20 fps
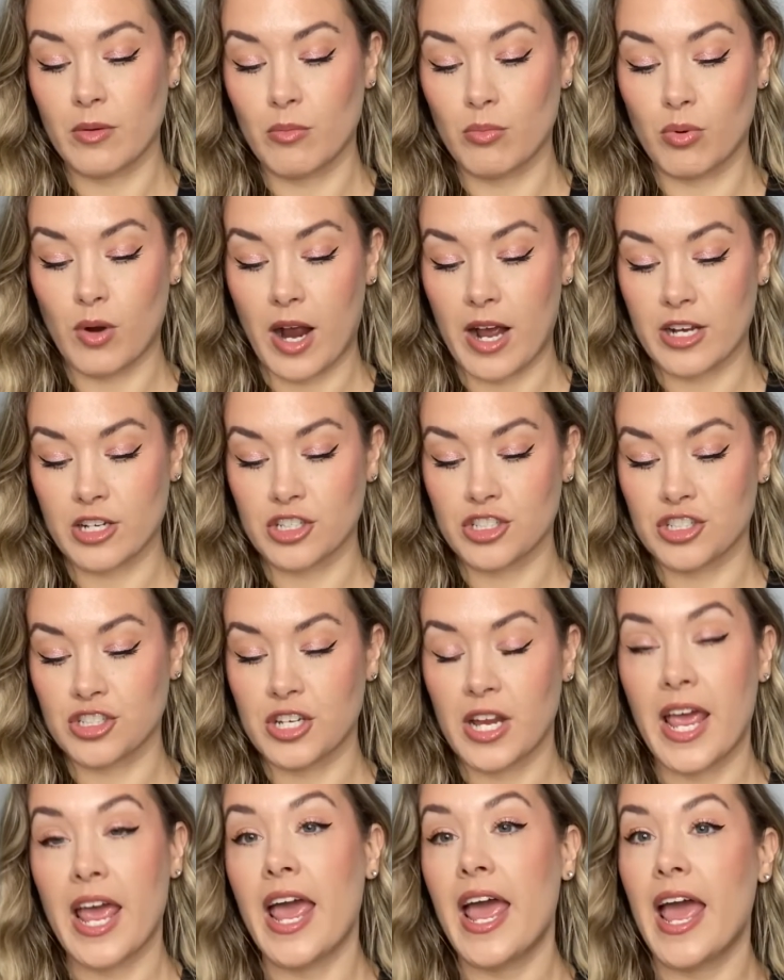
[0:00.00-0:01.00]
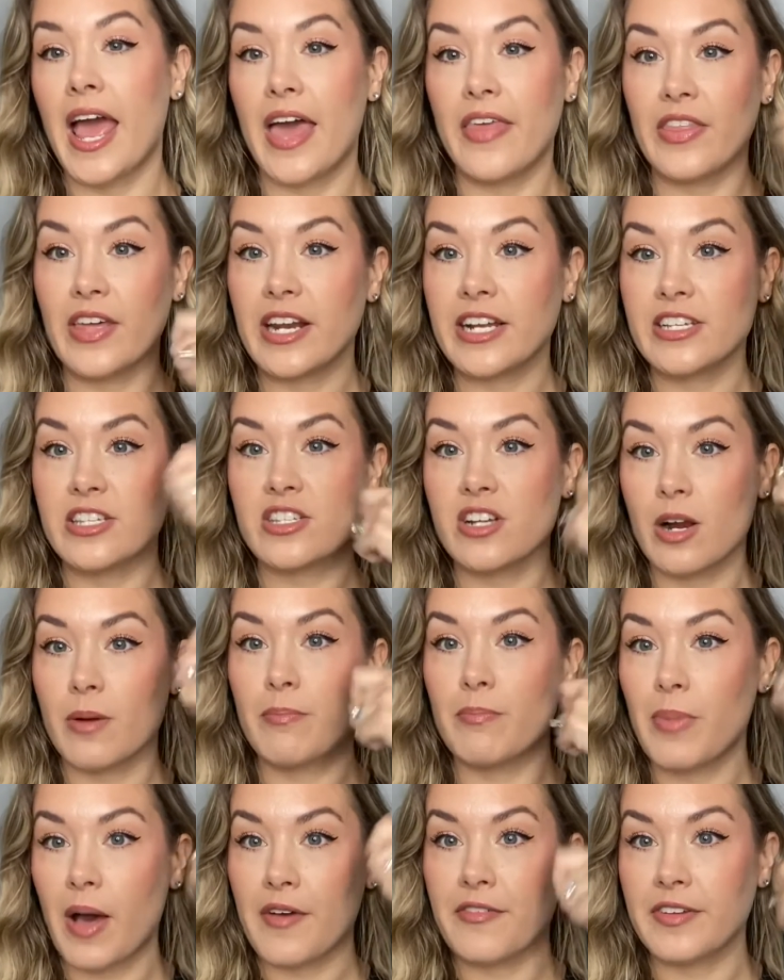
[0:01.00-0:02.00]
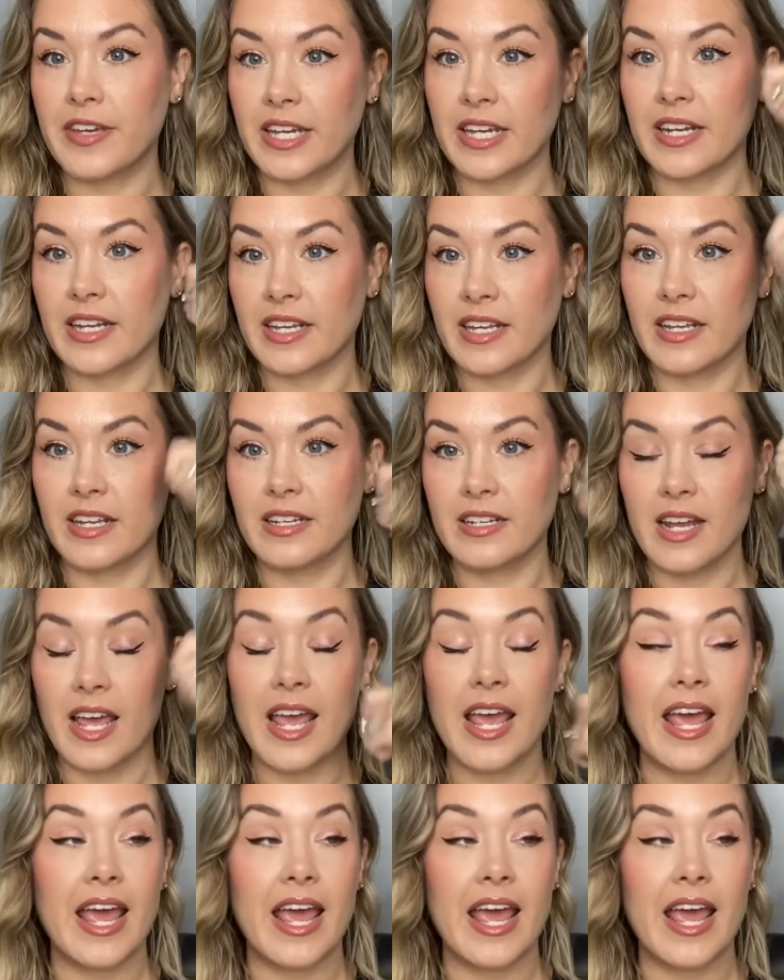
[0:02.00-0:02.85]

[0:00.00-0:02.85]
brush, and then I start buffing it in,